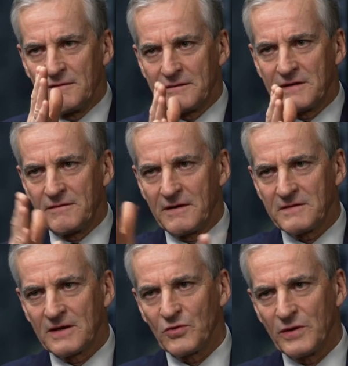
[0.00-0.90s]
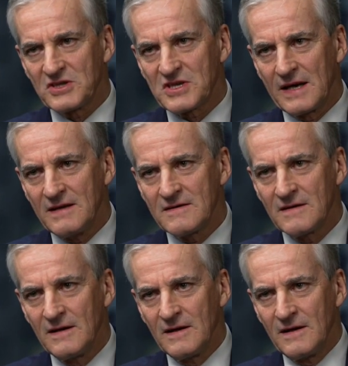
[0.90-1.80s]
50/50 to each state,
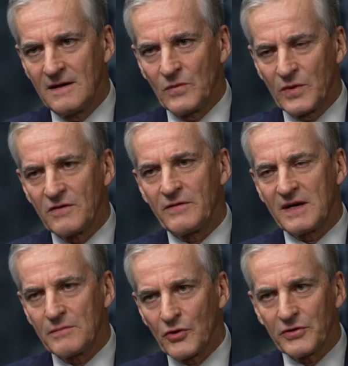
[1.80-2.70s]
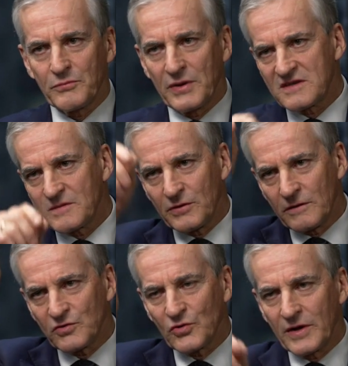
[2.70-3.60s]
with a very modern principle
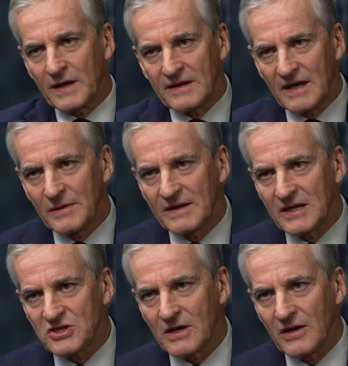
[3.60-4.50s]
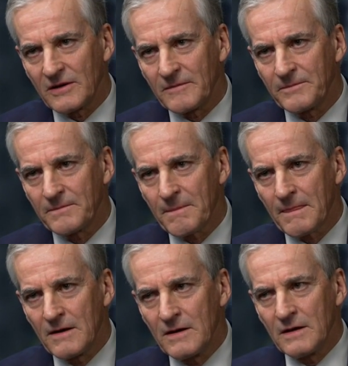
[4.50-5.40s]
of drawing a delimitation line.
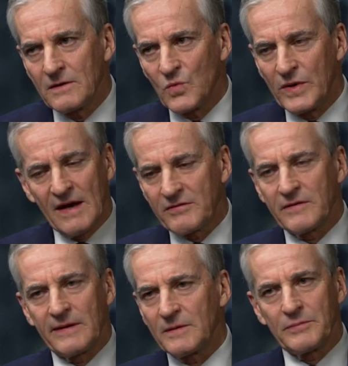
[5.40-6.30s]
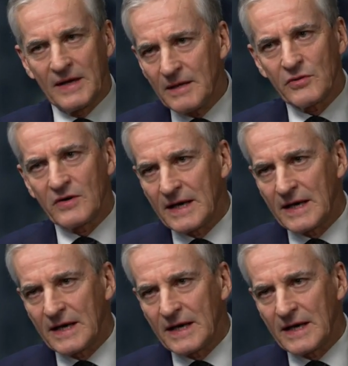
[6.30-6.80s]
We have developed neighbor